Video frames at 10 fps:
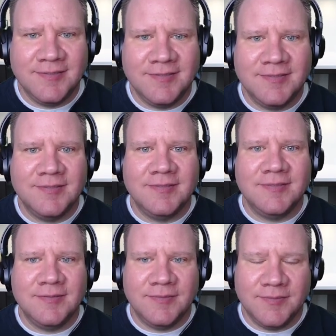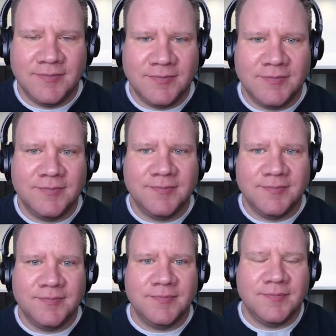
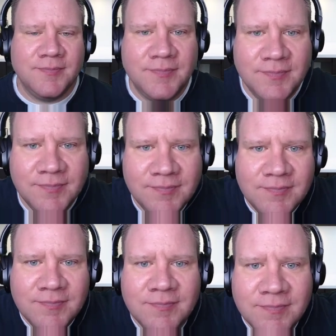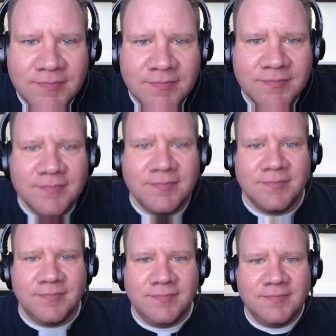
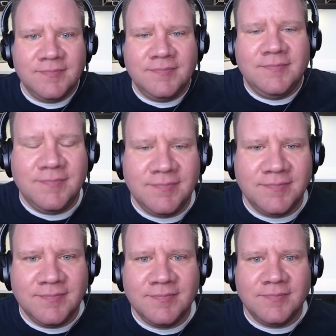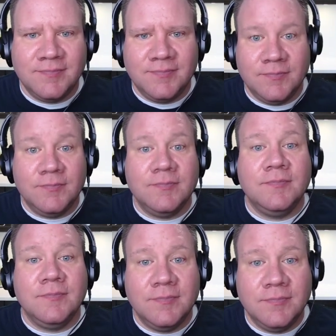
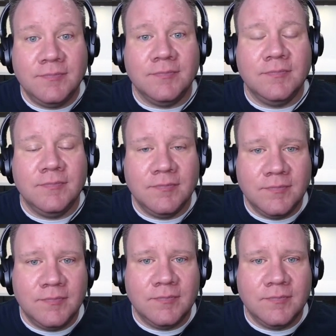(silent)